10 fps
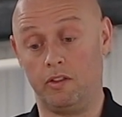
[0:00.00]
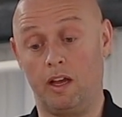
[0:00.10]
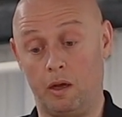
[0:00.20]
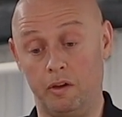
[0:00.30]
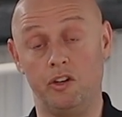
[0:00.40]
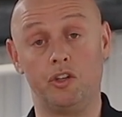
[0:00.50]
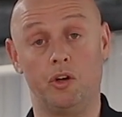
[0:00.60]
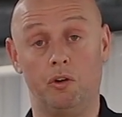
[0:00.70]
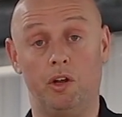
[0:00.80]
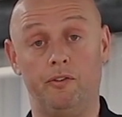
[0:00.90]
our
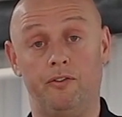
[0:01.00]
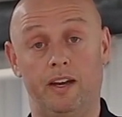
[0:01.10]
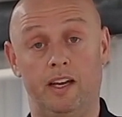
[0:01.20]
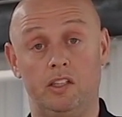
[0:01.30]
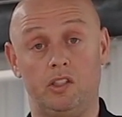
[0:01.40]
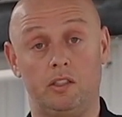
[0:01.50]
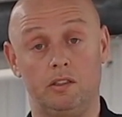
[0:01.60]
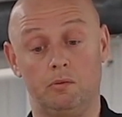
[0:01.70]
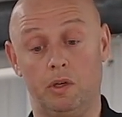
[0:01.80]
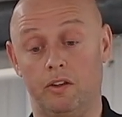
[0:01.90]
Induro finish,
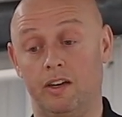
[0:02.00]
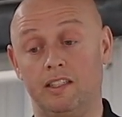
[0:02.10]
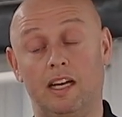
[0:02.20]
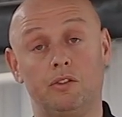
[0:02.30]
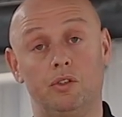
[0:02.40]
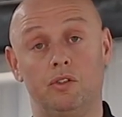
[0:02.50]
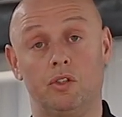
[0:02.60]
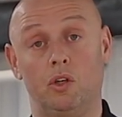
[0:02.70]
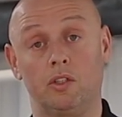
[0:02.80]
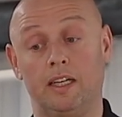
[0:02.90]
whether it's adults
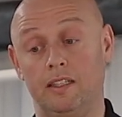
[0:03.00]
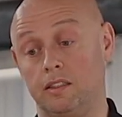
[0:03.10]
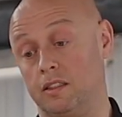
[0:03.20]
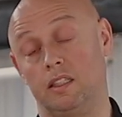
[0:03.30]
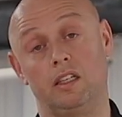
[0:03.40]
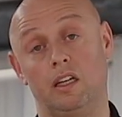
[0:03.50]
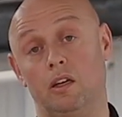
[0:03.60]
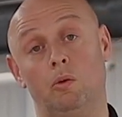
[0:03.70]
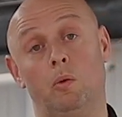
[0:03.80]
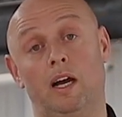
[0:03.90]
or kids,
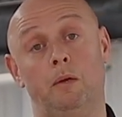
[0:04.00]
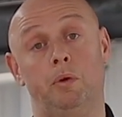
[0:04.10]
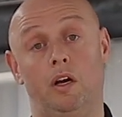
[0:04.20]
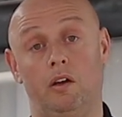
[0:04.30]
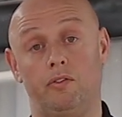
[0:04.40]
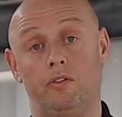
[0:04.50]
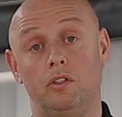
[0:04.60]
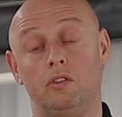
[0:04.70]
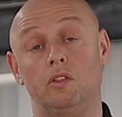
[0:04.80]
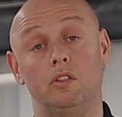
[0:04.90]
it'll wipe off.
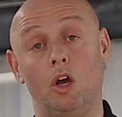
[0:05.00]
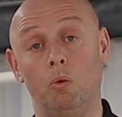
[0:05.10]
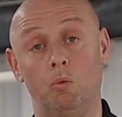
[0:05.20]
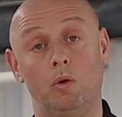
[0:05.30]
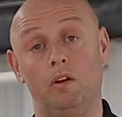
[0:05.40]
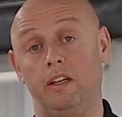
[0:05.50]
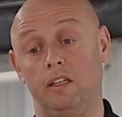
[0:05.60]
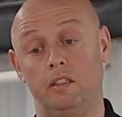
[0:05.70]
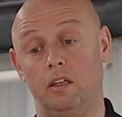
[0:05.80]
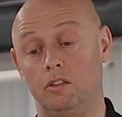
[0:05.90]
So don't
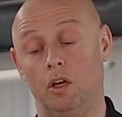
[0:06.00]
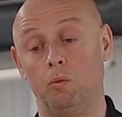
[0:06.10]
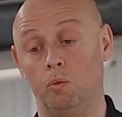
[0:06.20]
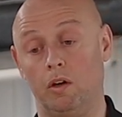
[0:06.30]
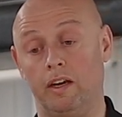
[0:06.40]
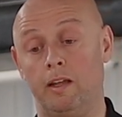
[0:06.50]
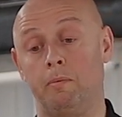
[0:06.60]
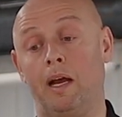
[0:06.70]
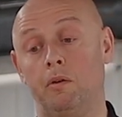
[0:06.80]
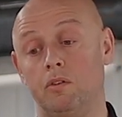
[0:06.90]
worry
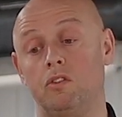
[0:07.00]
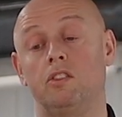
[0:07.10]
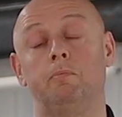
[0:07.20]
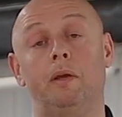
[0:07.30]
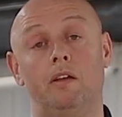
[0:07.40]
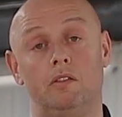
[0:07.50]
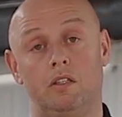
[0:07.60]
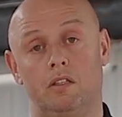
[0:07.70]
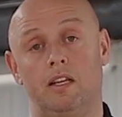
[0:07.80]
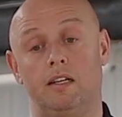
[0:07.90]
about spills
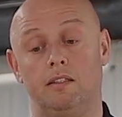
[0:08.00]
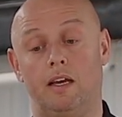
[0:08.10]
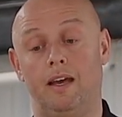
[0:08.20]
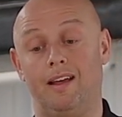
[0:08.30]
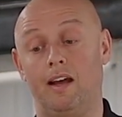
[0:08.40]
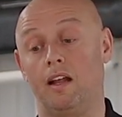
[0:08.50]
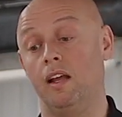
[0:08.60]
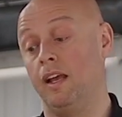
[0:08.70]
and things like that.